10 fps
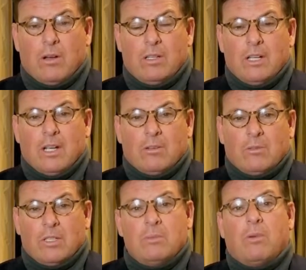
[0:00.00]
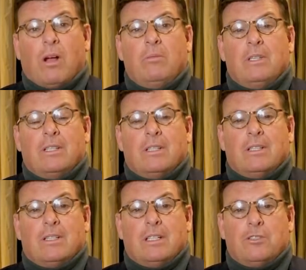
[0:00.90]
on. Really, probably
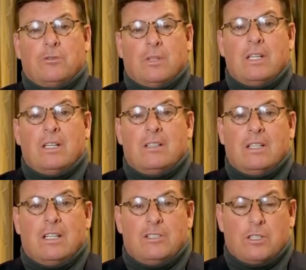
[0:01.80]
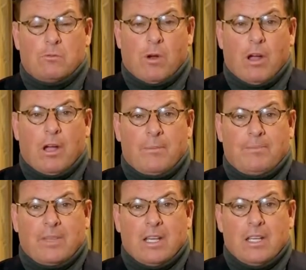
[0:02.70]
the intriguing thing is Iran.
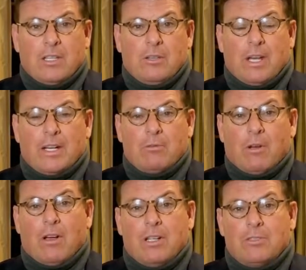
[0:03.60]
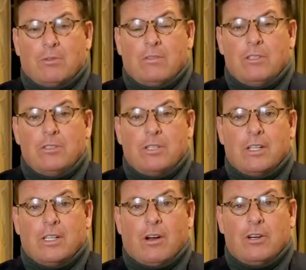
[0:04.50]
You had Iran's
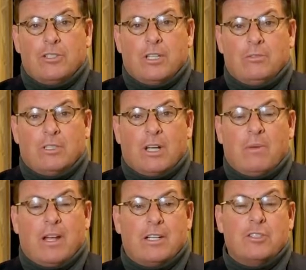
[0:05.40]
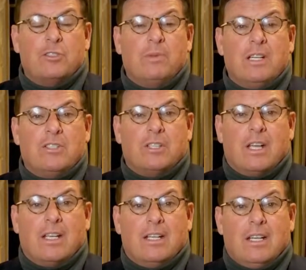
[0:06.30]
Revolutionary Guard general come out in a speech
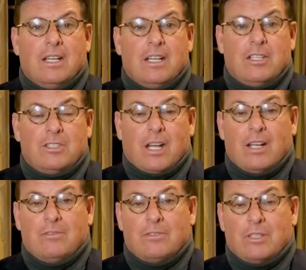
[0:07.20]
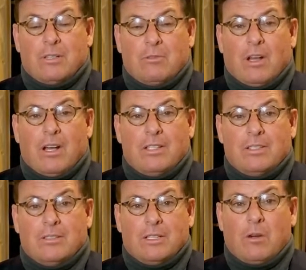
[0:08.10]
saying it's time for Iran
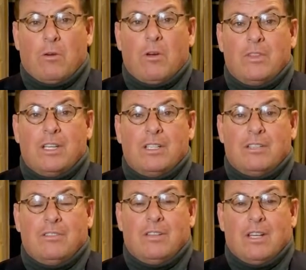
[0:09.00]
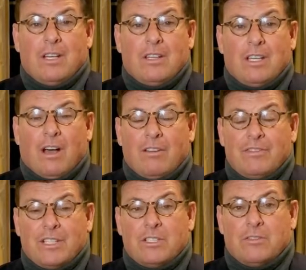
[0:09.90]
to go on the
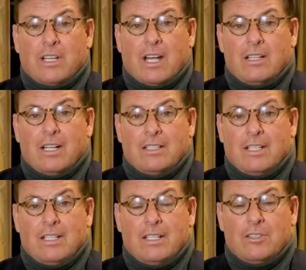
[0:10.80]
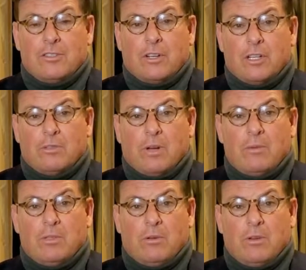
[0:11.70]
offensive, kind of like they did in the Saudi
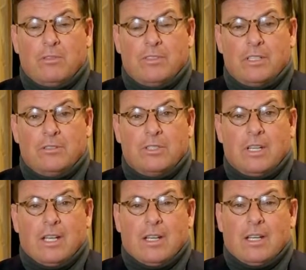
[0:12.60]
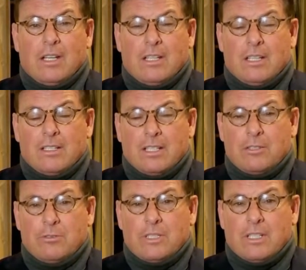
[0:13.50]
Arabian oil fields. It is
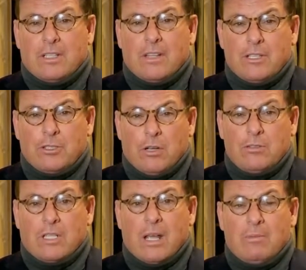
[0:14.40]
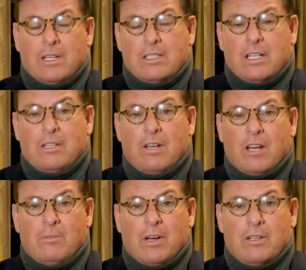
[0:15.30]
interesting that they chose that because they knew
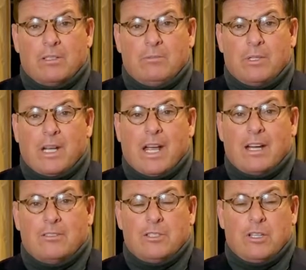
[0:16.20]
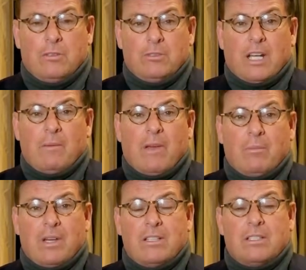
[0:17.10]
how America would react. The general came
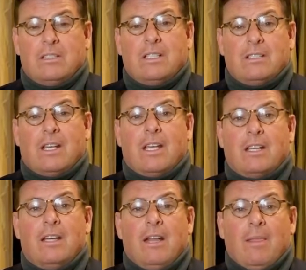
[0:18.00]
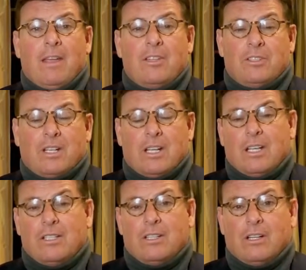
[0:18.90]
out basically saying it's going to
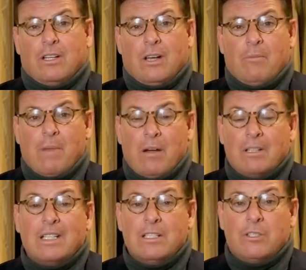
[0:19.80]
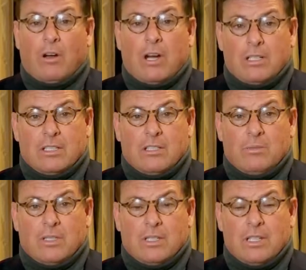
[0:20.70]
hit American targets in the
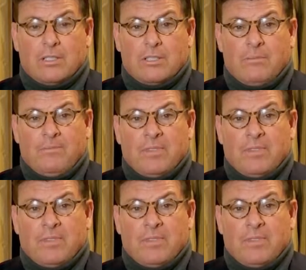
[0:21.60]
Middle East.